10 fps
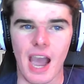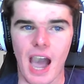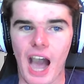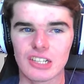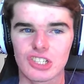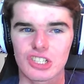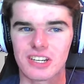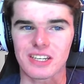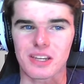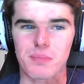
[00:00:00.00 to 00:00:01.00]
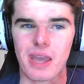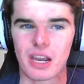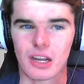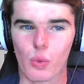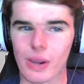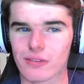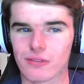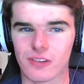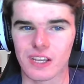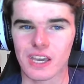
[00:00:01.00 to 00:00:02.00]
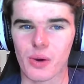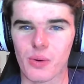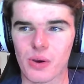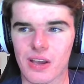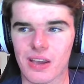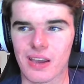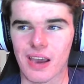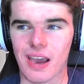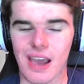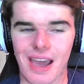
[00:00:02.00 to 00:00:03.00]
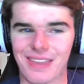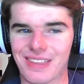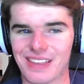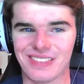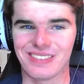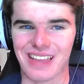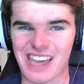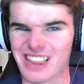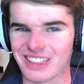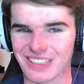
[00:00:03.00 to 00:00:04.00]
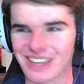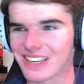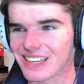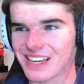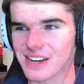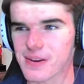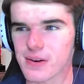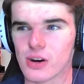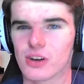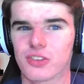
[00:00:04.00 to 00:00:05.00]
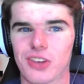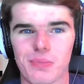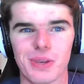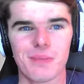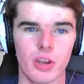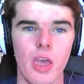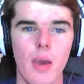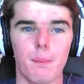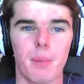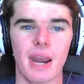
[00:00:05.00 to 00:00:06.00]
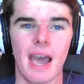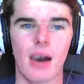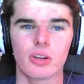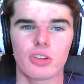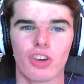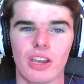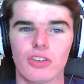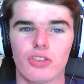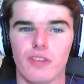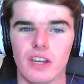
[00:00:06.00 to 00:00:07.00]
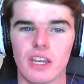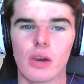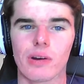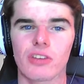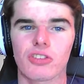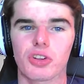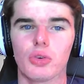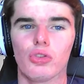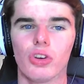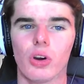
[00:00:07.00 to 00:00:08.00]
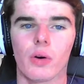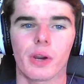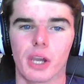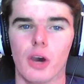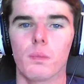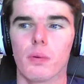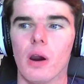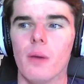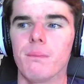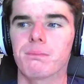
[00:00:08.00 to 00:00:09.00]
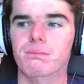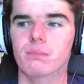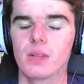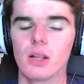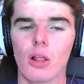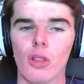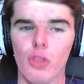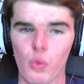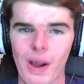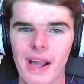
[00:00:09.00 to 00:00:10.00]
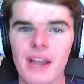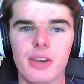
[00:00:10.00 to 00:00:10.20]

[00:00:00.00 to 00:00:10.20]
I just need to make a quick video and then, like, link it or something. But how to change video resolution on a GoPro, the way I knew